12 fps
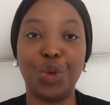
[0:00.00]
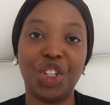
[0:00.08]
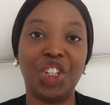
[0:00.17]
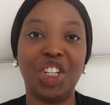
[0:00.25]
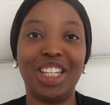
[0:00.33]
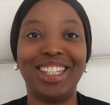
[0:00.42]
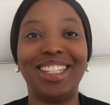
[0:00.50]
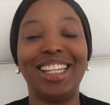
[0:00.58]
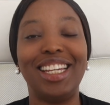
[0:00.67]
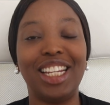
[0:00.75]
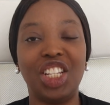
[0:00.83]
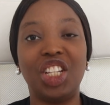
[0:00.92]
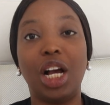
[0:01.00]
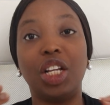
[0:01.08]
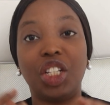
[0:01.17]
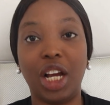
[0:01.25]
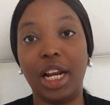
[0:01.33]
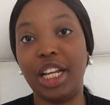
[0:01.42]
which is the initial
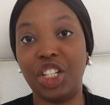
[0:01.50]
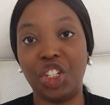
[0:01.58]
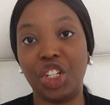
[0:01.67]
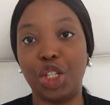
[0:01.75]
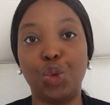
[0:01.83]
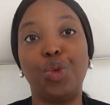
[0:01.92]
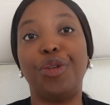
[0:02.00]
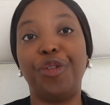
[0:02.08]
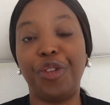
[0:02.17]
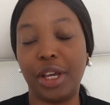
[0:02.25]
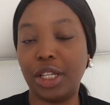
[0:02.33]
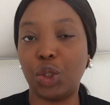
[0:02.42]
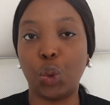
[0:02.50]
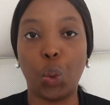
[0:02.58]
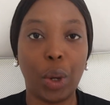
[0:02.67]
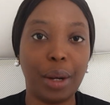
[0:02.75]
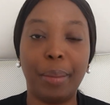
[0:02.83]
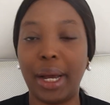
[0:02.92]
challenges we faced
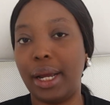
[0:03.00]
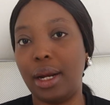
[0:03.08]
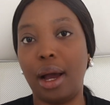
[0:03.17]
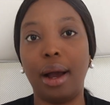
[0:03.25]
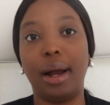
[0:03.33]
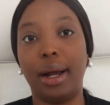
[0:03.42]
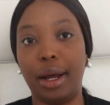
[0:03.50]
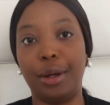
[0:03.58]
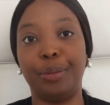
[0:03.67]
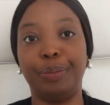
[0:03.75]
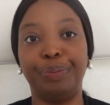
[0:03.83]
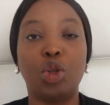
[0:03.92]
when buying our car.